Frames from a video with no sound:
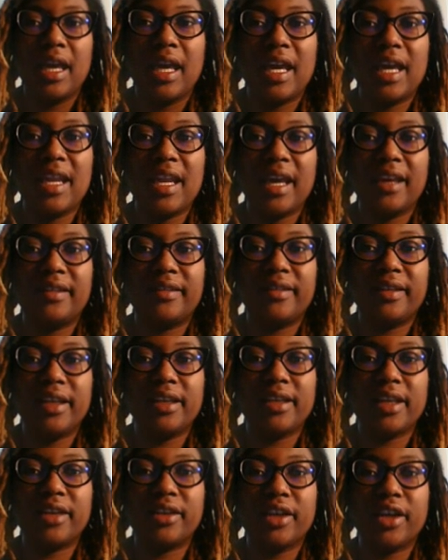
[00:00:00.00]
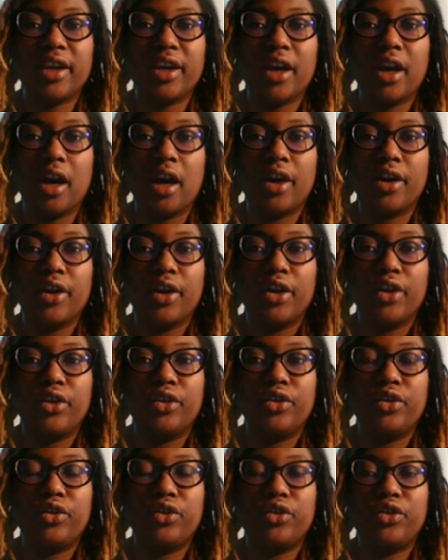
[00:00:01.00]
and I see that there are
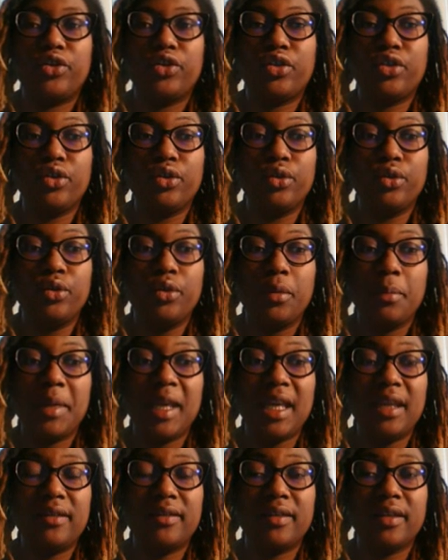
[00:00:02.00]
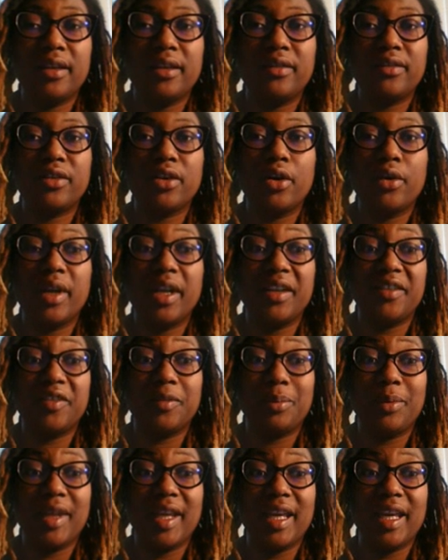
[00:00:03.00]
2 pieces, so it is
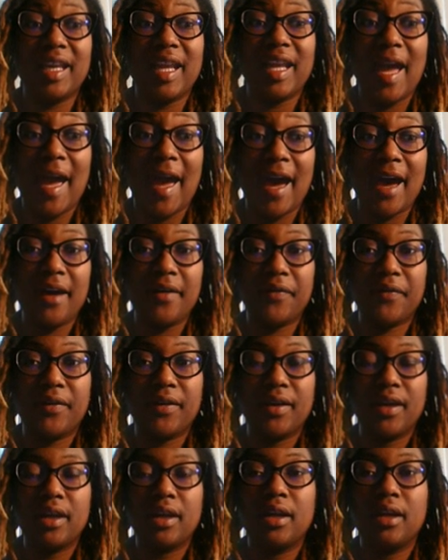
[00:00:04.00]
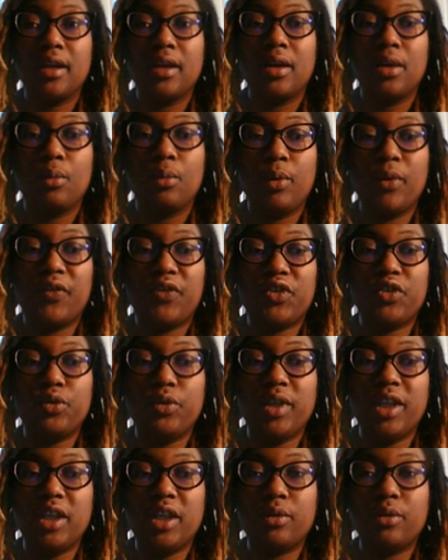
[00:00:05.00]
split in half with
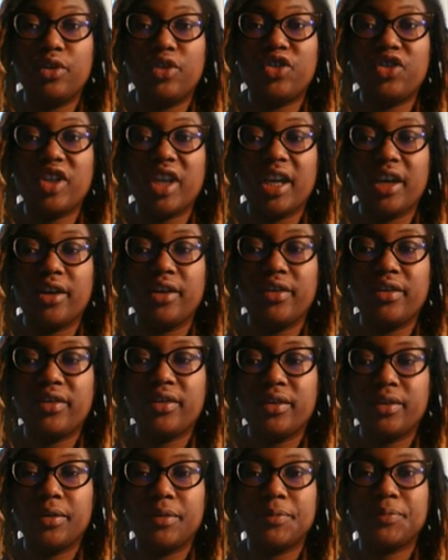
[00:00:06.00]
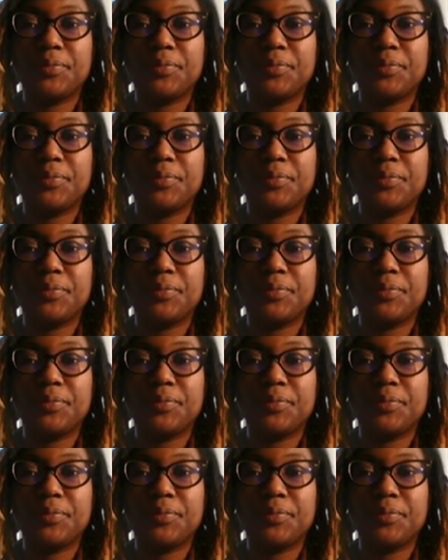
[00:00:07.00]
2 equal shares.